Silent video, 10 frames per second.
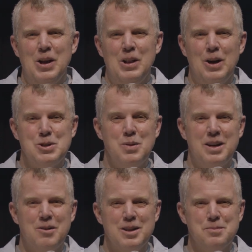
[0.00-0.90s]
Last
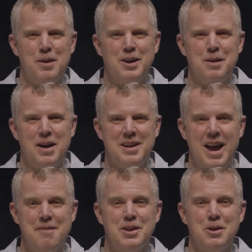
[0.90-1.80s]
week, Chris spoke about
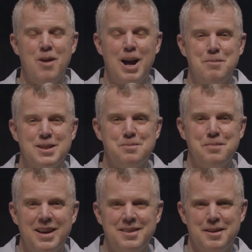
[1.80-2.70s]
having the right
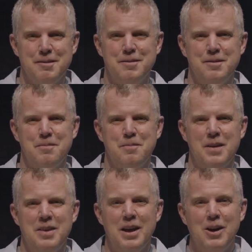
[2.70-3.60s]
perspective,
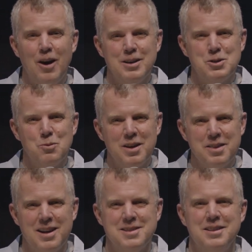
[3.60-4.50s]
that God is
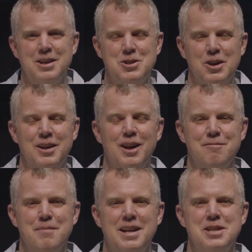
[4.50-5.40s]
with us in the journey
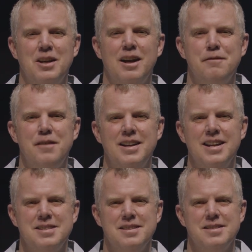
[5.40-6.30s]
of managing our
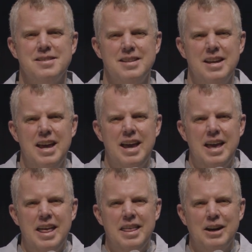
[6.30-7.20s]
finances,
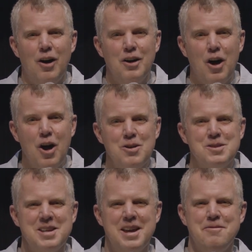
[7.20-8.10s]
that God
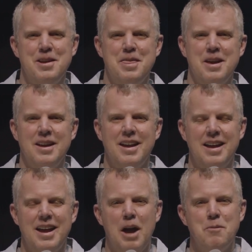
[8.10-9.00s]
owns
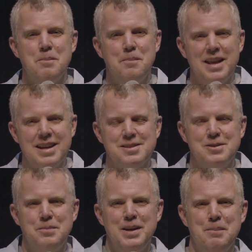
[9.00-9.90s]
everything, and we're blessed
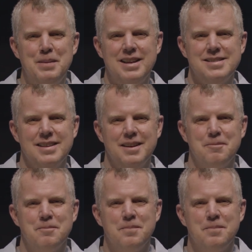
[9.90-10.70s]
to be a blessing.